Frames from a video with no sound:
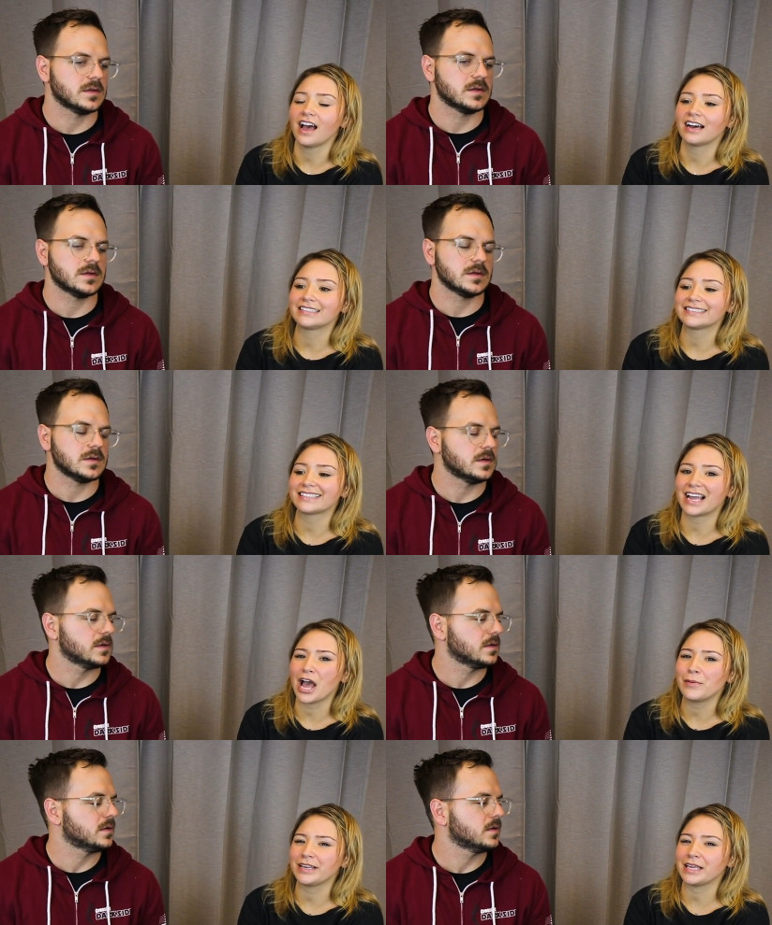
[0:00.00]
Speaker 1: I was like,
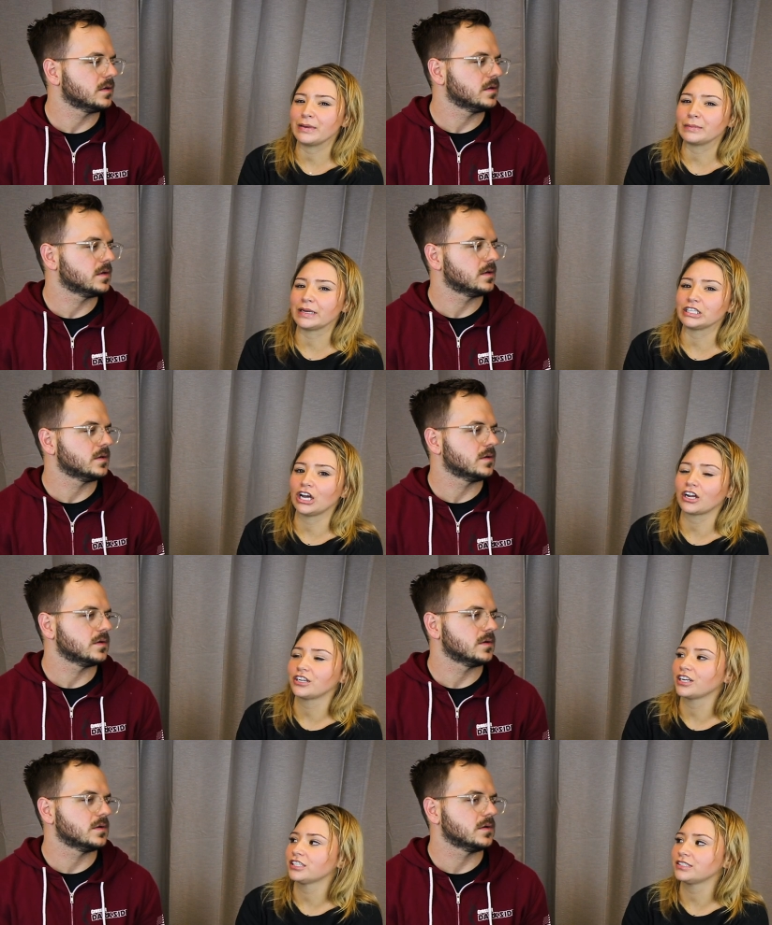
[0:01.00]
I'm gonna email my
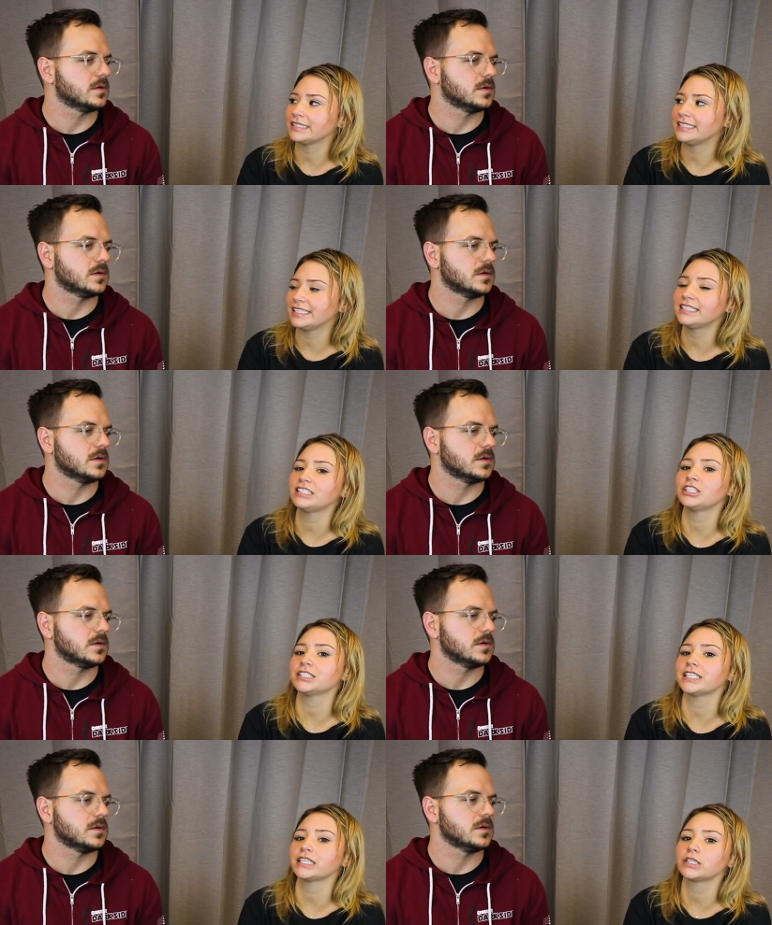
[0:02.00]
doctor. So I did, and she was
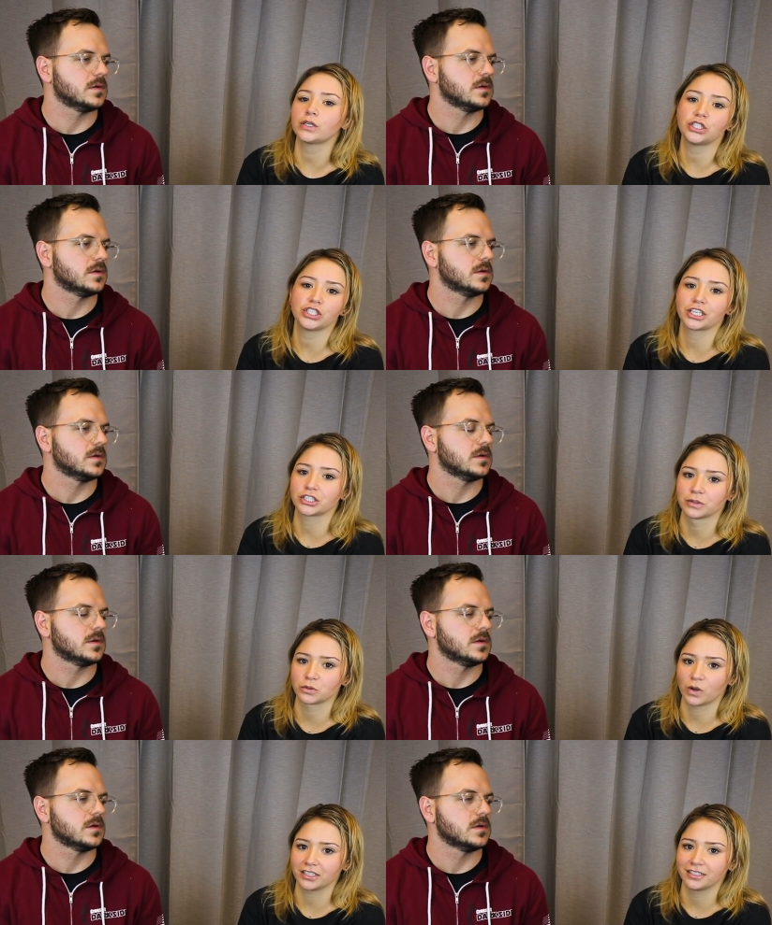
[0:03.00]
like, quit drinking so much
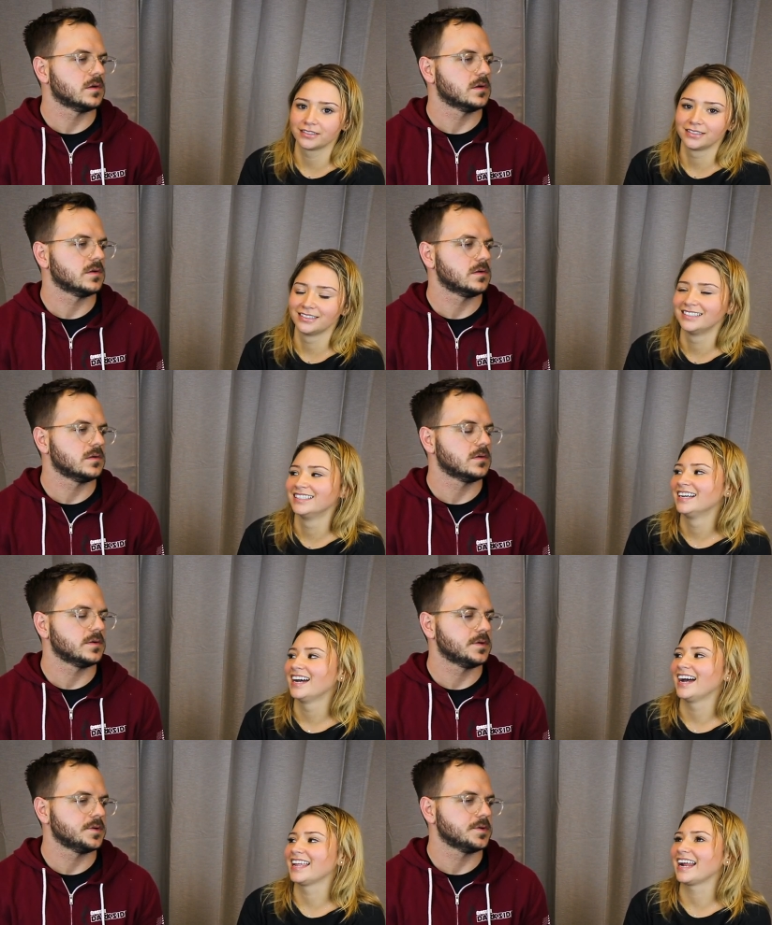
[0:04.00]
water.
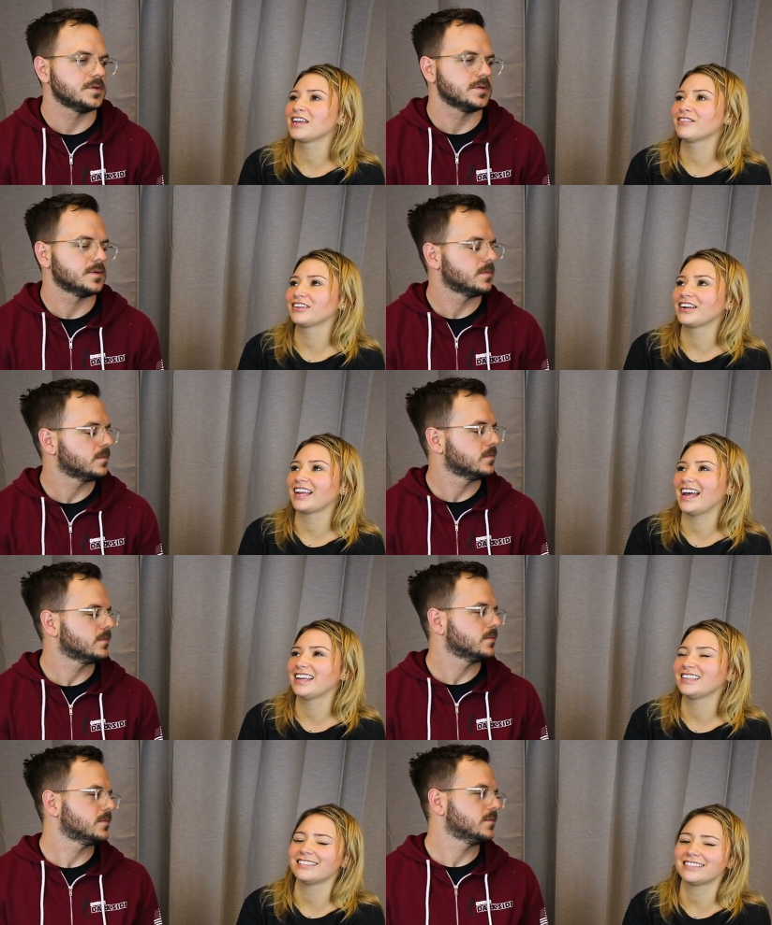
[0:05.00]
And I emailed her again,
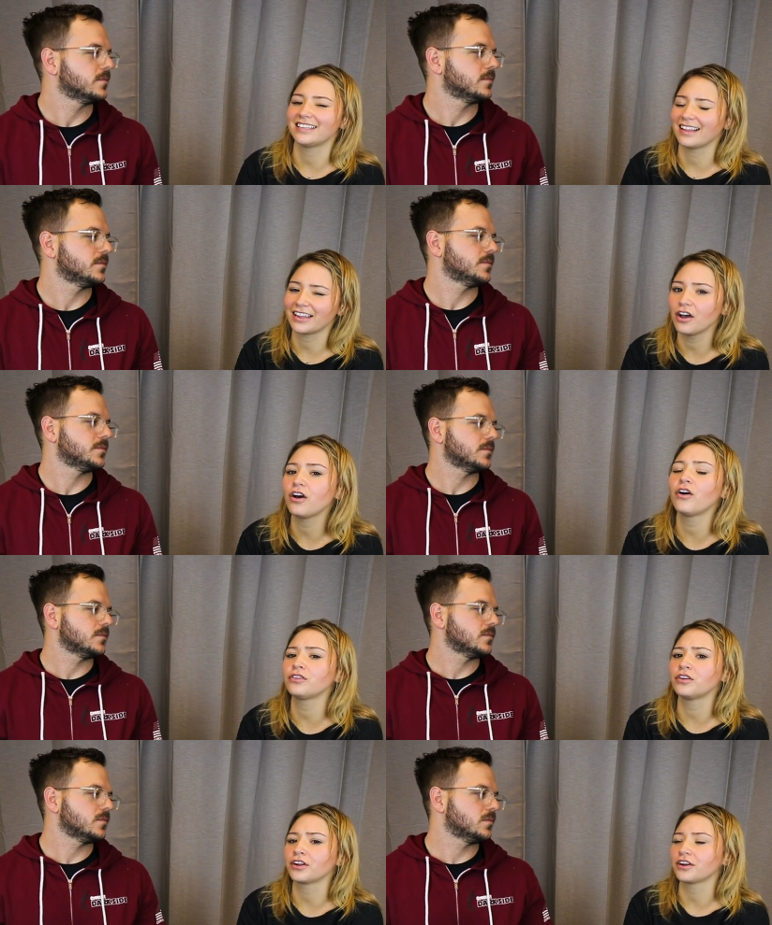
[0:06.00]
and she said like, oh,
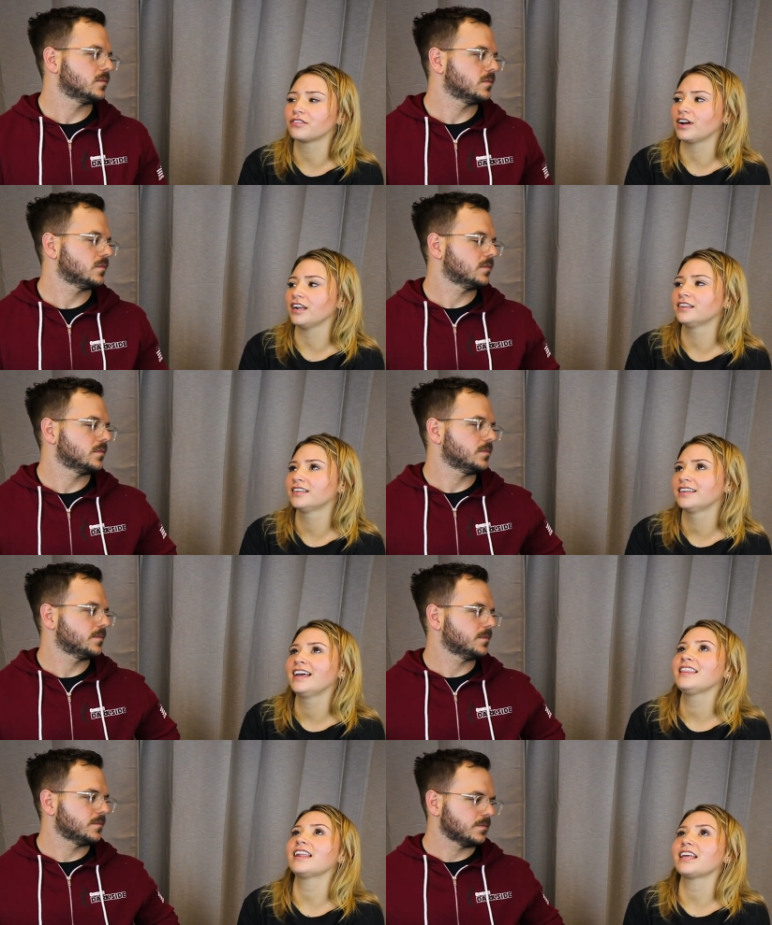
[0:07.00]
no, no, you're fine.
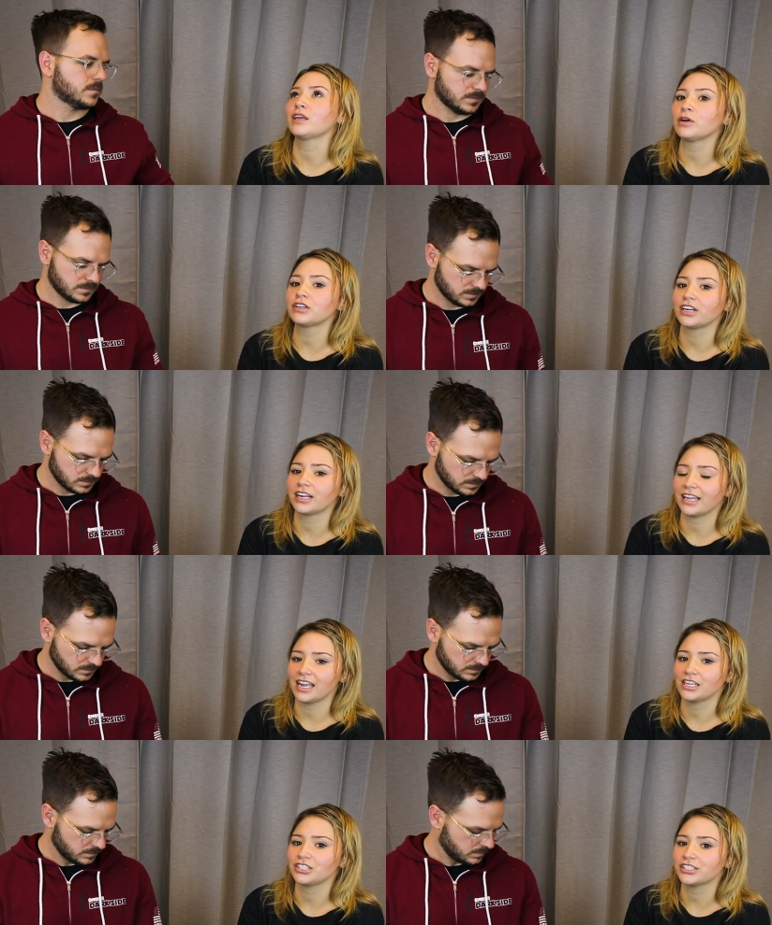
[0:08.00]
Then I emailed her again,
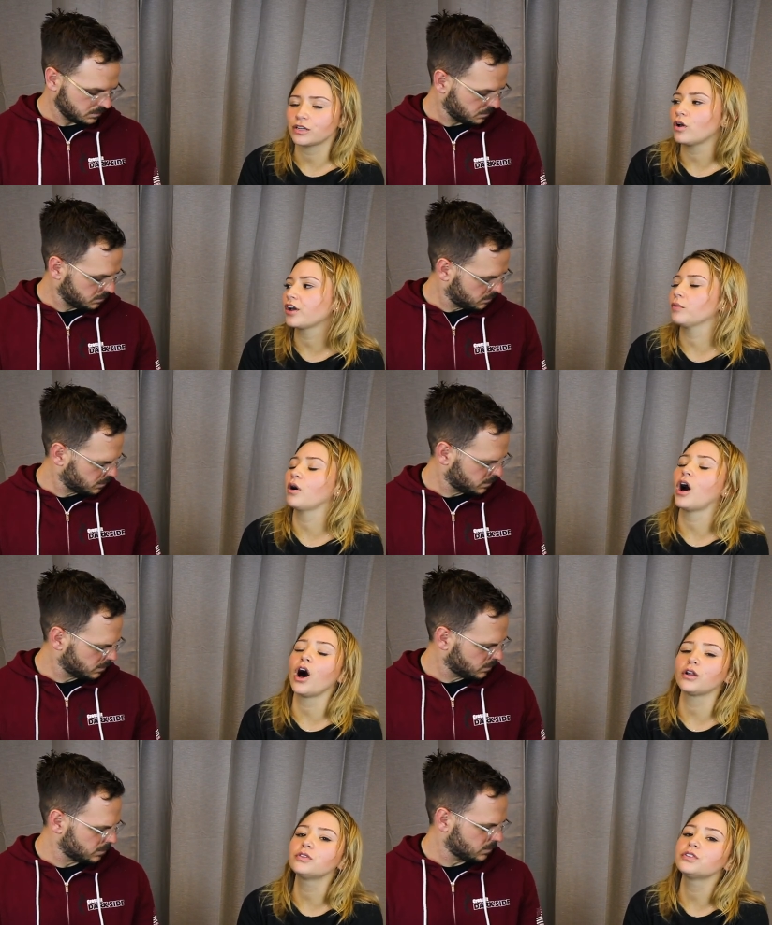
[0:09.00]
and she's like, okay, well,
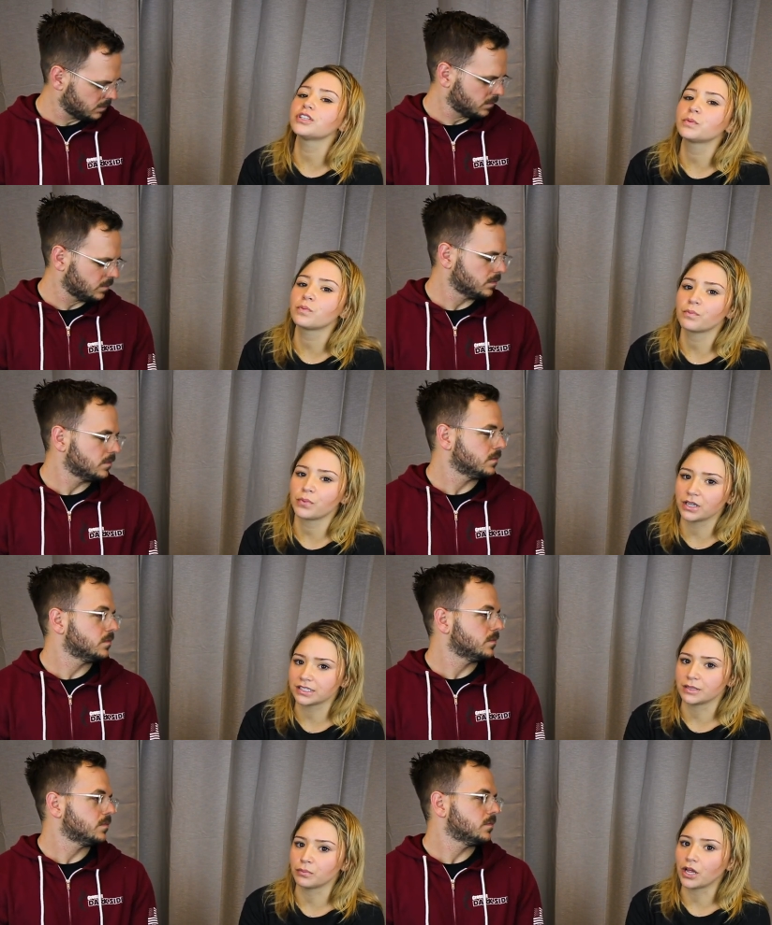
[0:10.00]
I'll just put in
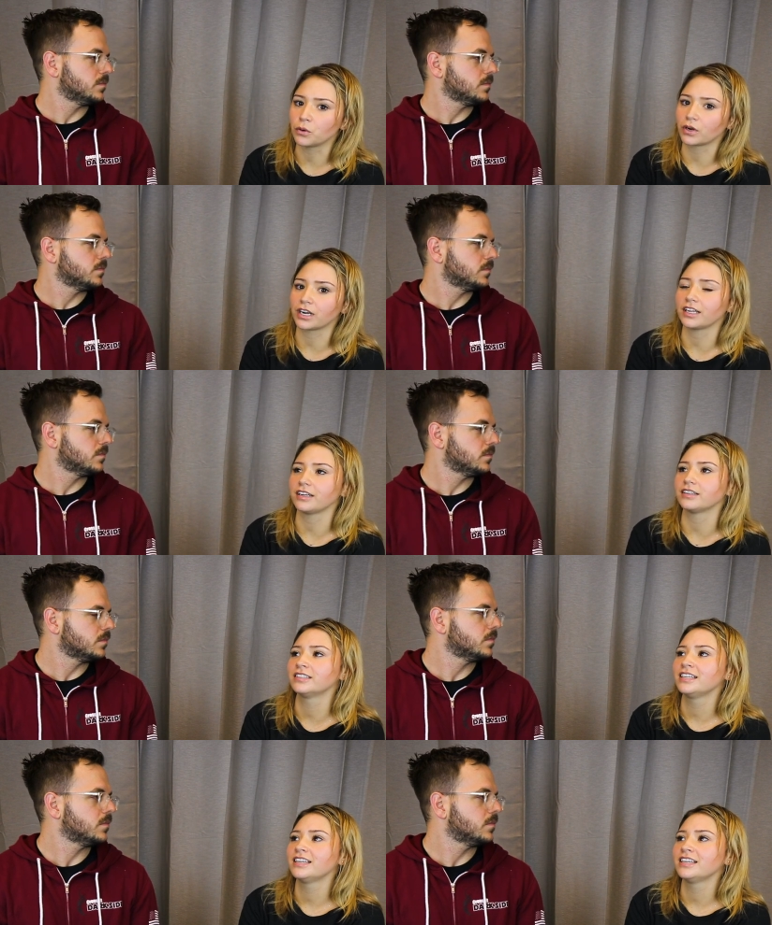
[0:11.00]
some blood work, you know?